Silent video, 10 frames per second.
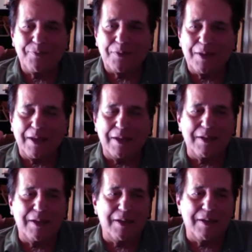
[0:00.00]
and
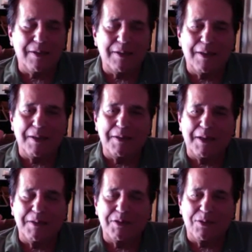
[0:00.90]

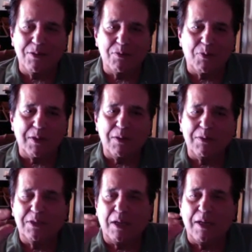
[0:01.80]
students would go
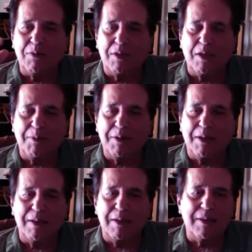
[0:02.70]
study with him,
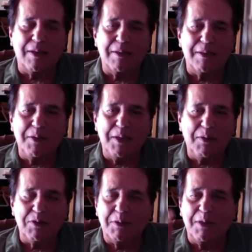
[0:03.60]
and he
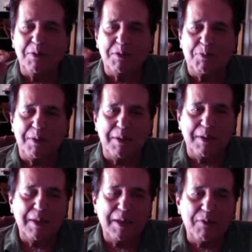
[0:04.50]

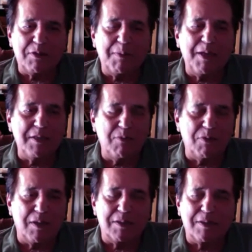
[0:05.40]
was amazing
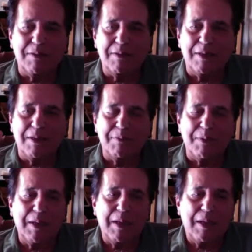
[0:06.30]
with us, and
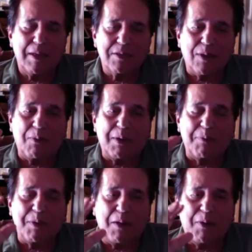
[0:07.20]
so I want
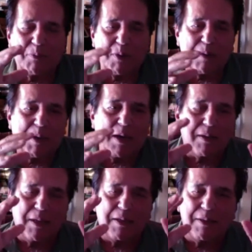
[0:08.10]
to bring him out
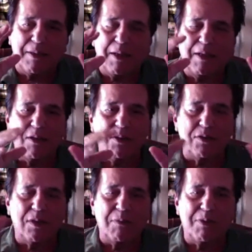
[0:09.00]
and
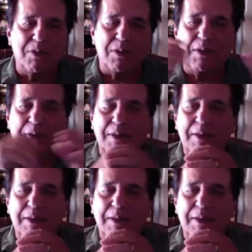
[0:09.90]
introduce him to the